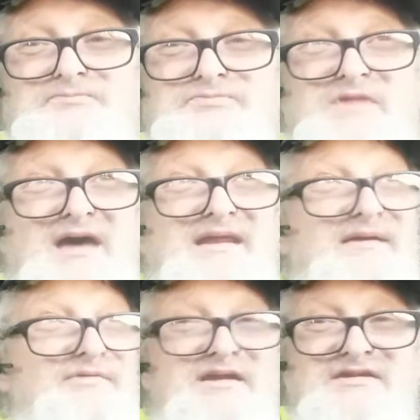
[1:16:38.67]
Not
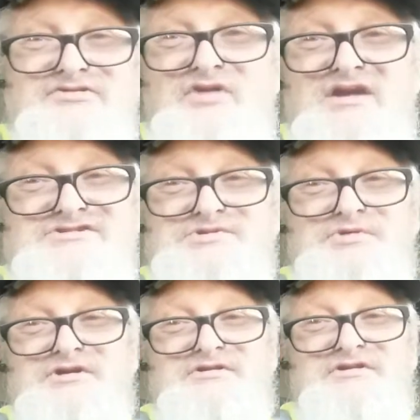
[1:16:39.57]
every construction
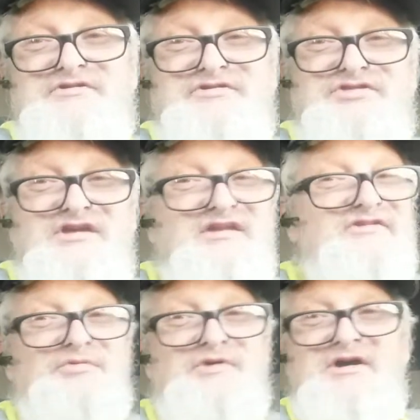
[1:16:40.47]
worker is thin as
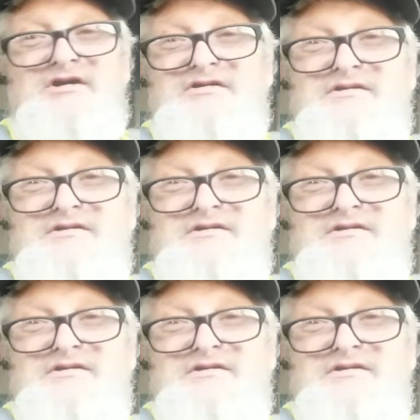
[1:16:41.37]
a rail.